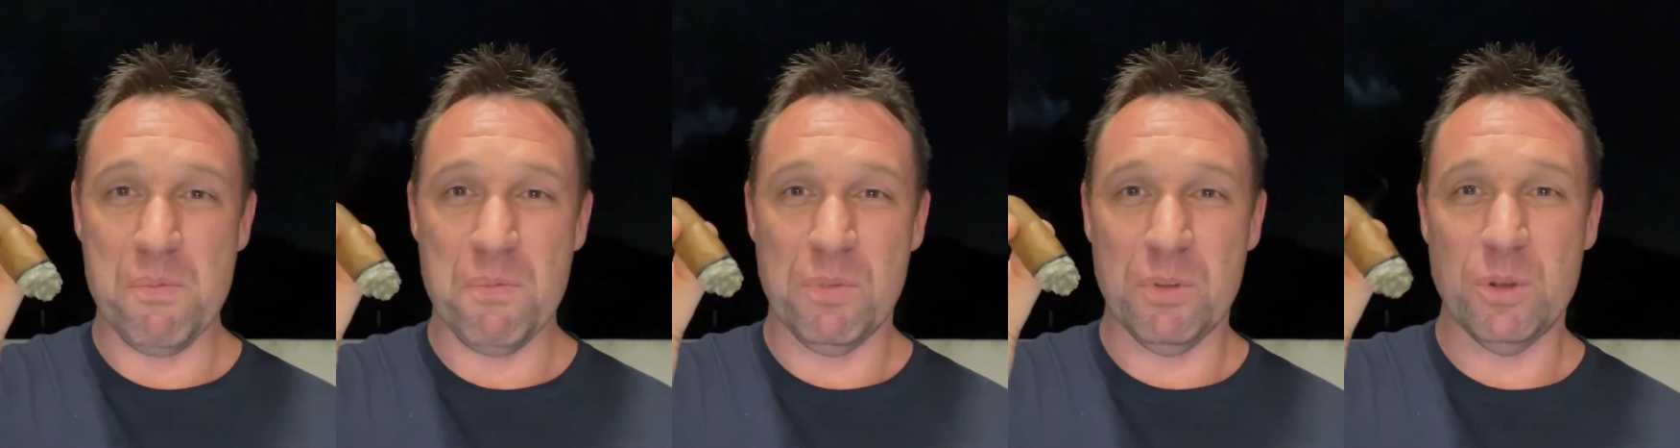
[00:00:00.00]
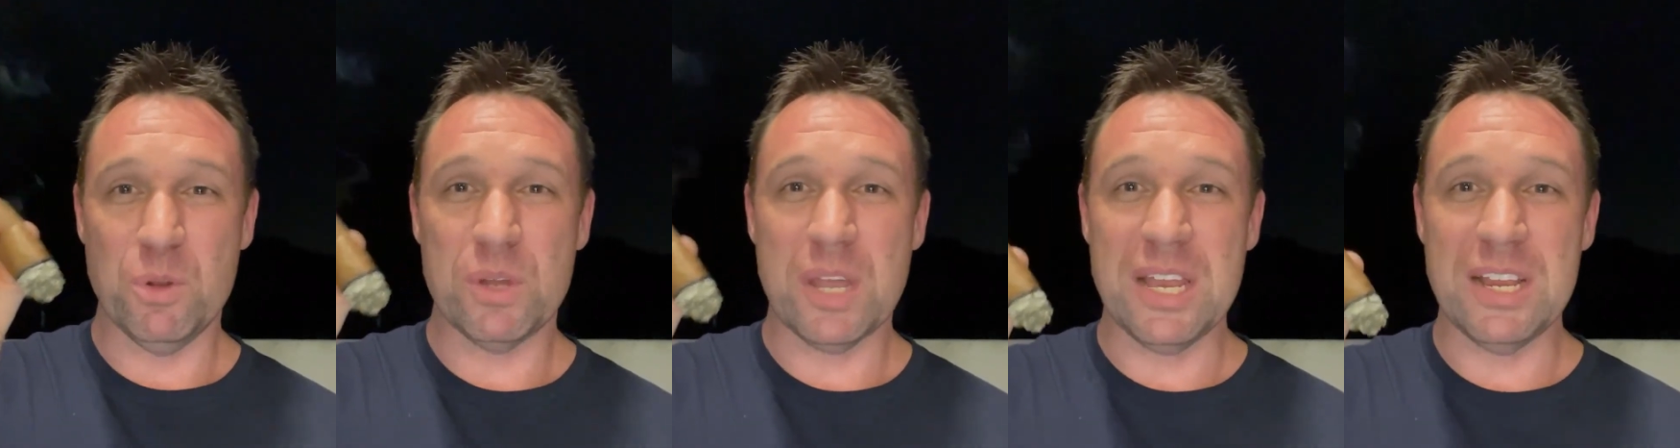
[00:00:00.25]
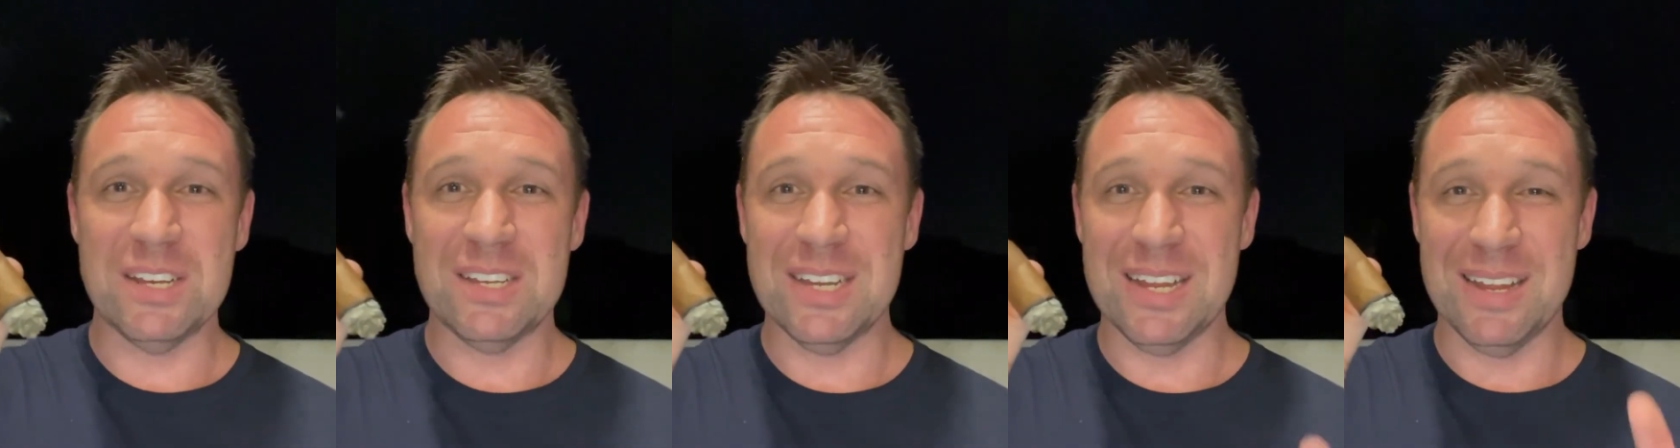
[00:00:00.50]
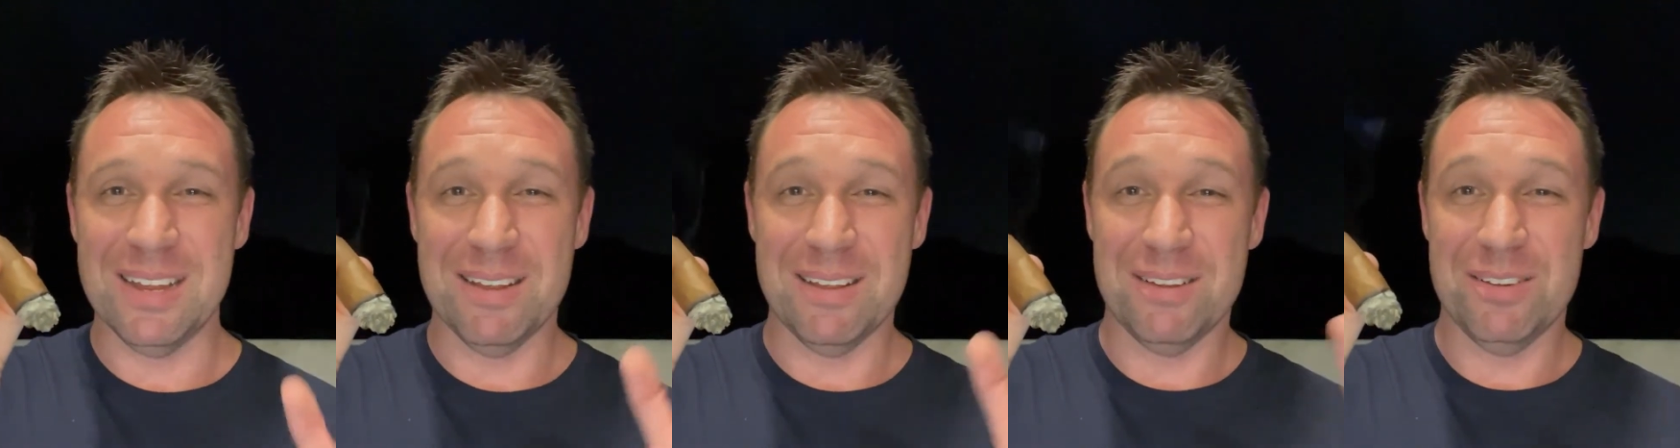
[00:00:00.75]
looking
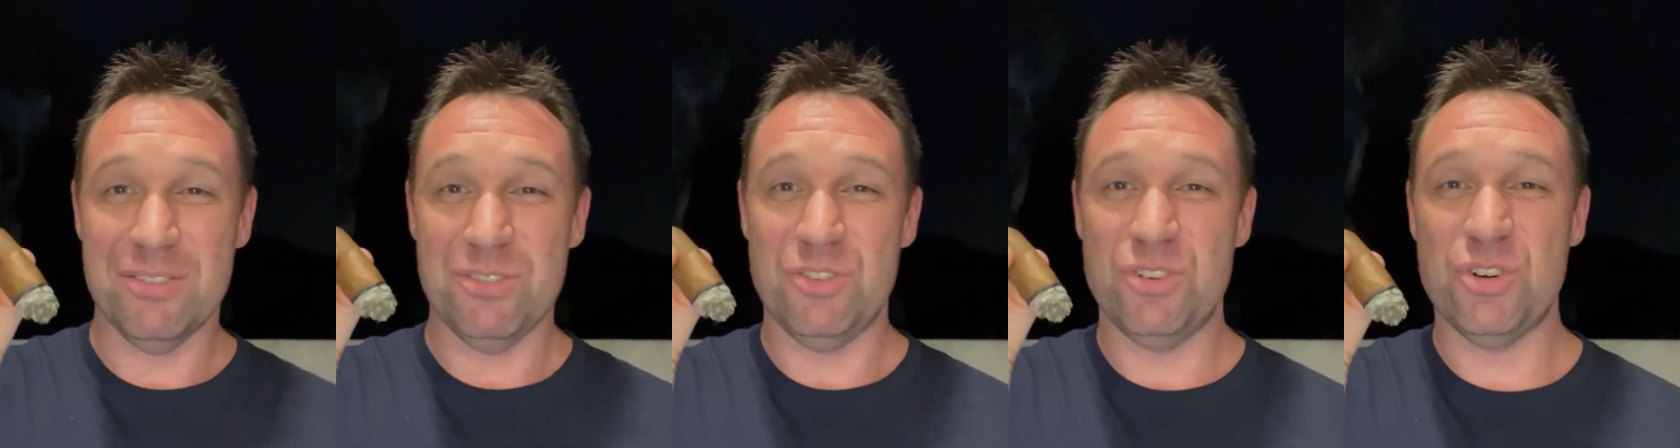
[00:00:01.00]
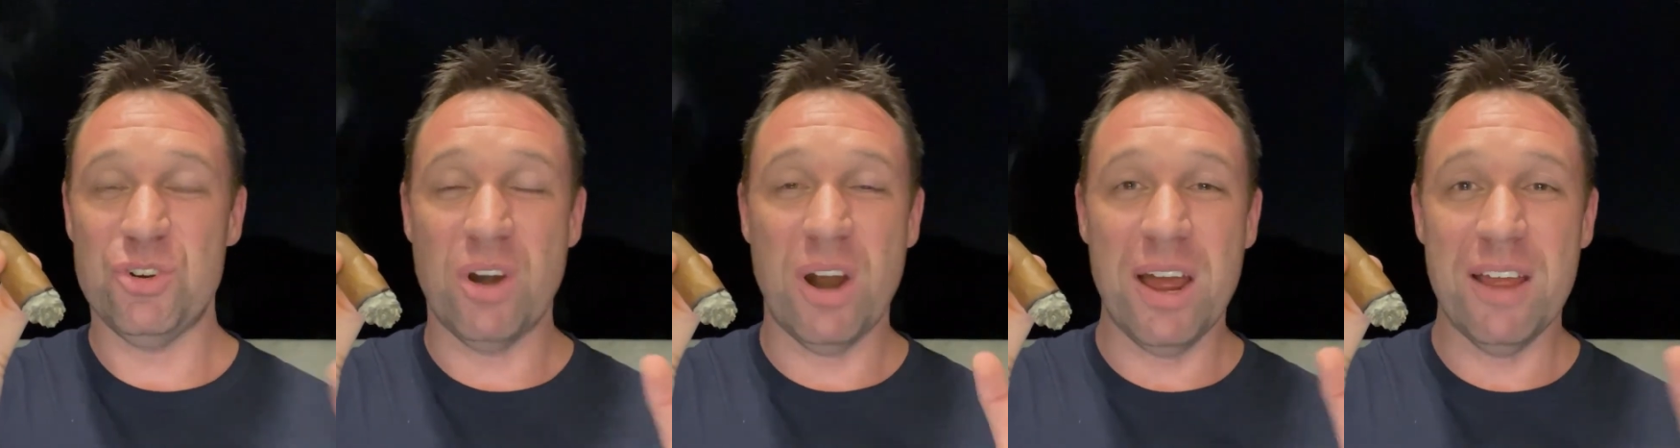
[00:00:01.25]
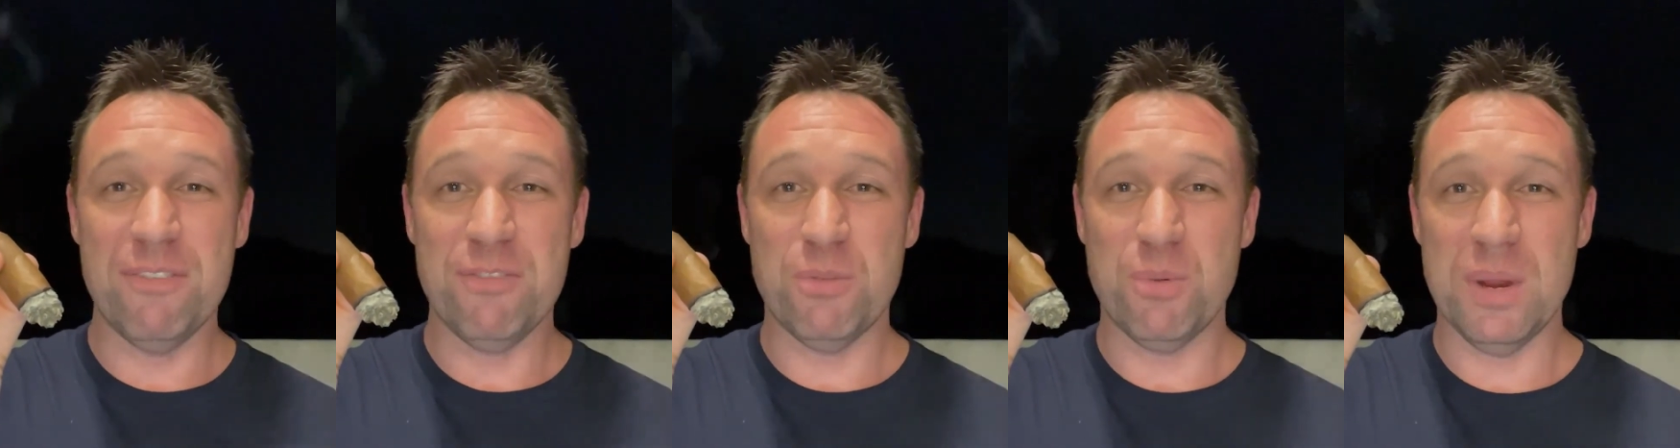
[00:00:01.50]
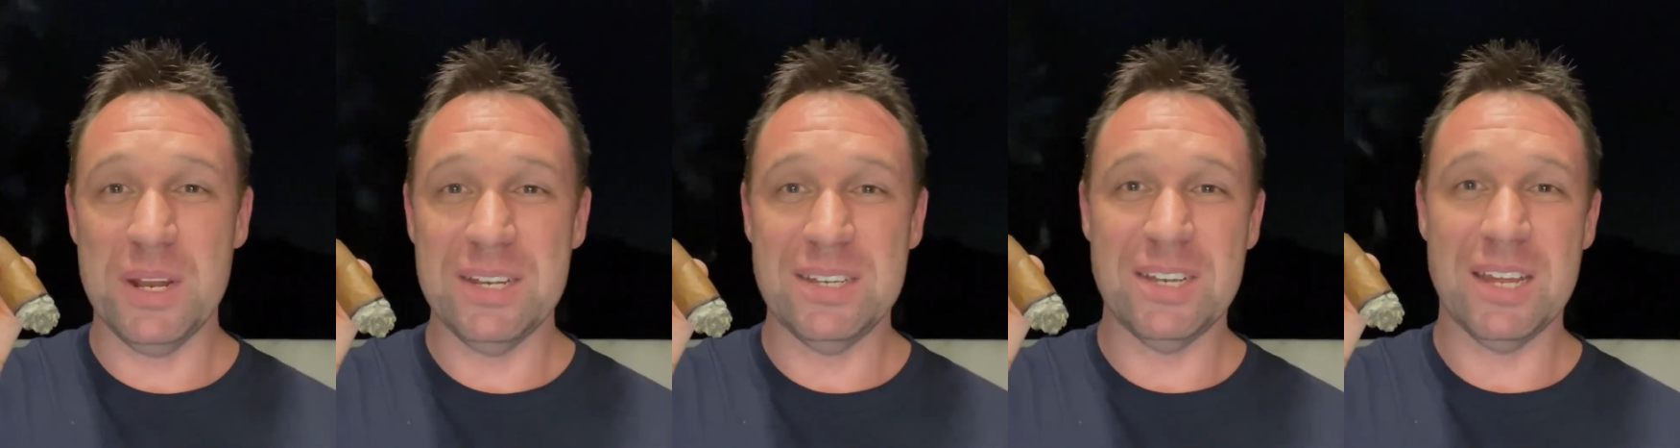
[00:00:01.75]
to try
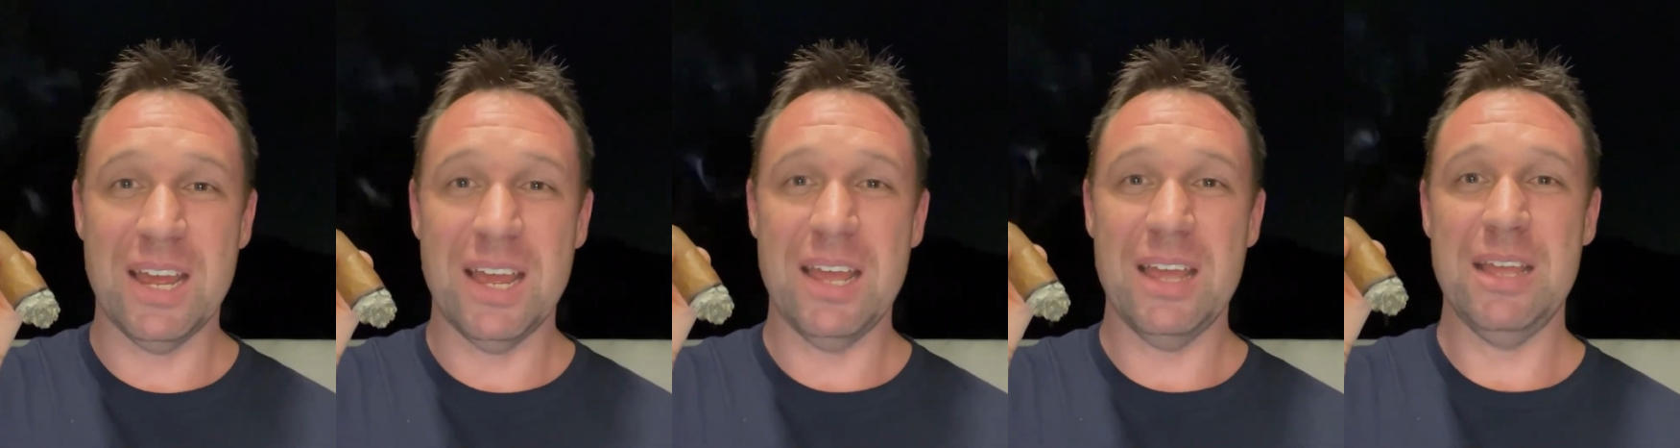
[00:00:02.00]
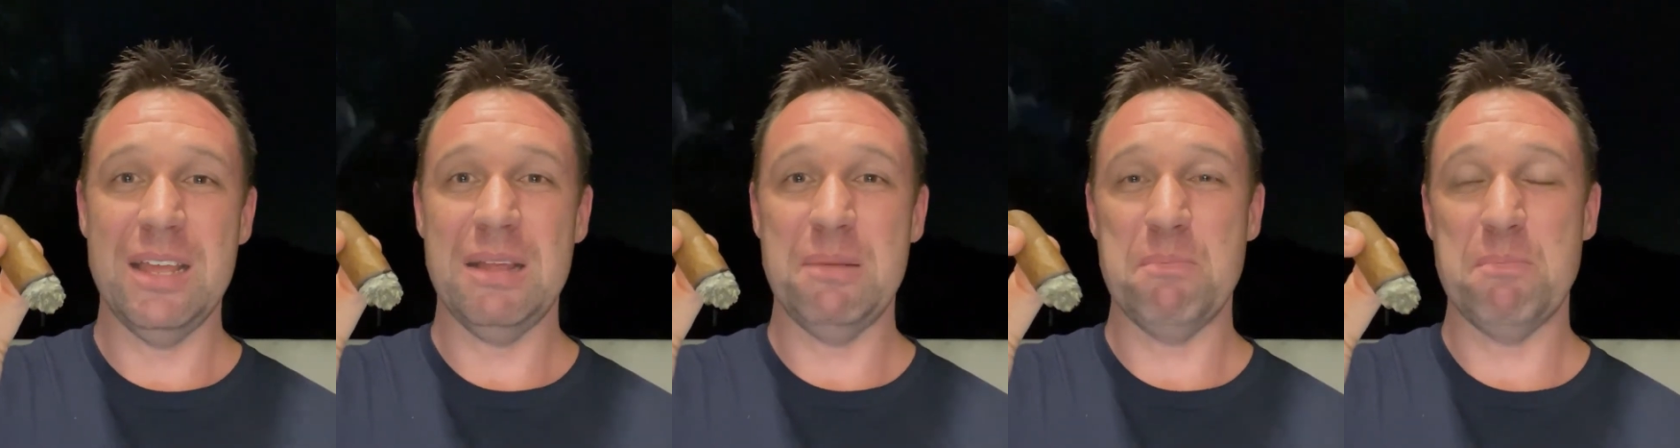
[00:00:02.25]
Fuente,